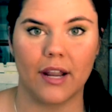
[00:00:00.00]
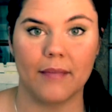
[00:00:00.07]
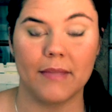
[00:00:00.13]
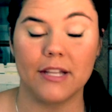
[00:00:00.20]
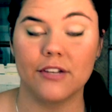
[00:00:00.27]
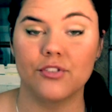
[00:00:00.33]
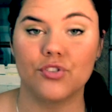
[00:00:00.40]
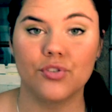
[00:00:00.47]
that I'm
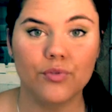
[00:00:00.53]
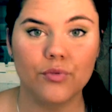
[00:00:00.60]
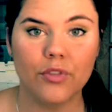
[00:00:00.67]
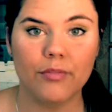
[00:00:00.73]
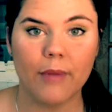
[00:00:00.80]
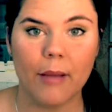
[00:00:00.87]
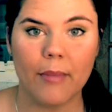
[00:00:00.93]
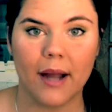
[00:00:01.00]
in tune
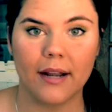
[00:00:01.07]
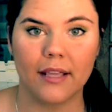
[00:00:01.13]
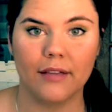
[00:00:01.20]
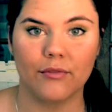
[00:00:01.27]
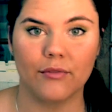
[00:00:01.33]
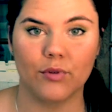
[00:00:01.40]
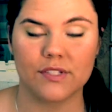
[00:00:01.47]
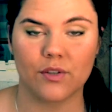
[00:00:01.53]
with my
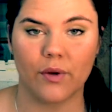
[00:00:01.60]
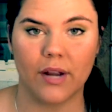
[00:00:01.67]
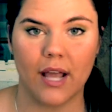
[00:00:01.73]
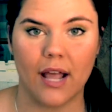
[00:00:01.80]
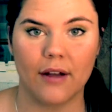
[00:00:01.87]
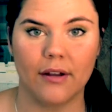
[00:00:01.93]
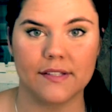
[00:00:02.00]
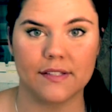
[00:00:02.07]
body of what's going
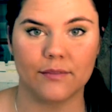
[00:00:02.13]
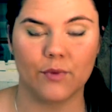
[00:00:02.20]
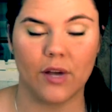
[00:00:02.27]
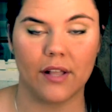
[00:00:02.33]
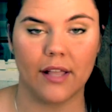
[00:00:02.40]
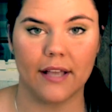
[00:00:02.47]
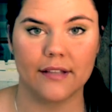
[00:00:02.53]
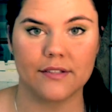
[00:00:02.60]
on, as
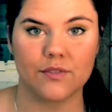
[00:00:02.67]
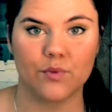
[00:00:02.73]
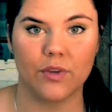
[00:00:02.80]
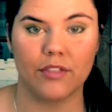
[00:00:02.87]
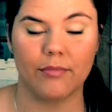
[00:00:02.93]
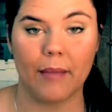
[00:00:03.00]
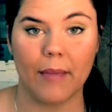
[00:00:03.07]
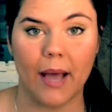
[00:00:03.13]
well as
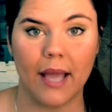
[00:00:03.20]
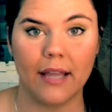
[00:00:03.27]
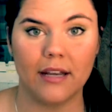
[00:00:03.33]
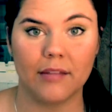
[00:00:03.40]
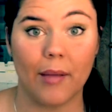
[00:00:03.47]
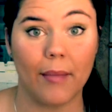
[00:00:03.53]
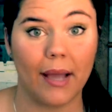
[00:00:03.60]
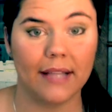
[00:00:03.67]
with my
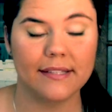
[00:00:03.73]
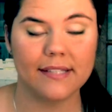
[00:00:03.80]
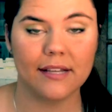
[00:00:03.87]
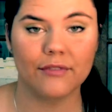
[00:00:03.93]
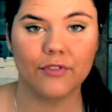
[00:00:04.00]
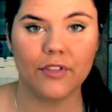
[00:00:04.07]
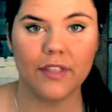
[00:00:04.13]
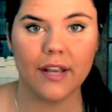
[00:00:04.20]
mind and my
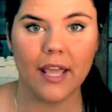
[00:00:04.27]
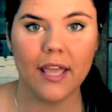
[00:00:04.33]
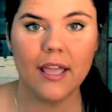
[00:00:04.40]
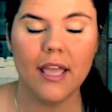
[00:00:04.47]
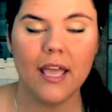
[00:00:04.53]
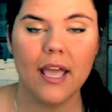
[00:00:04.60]
mindset for the day,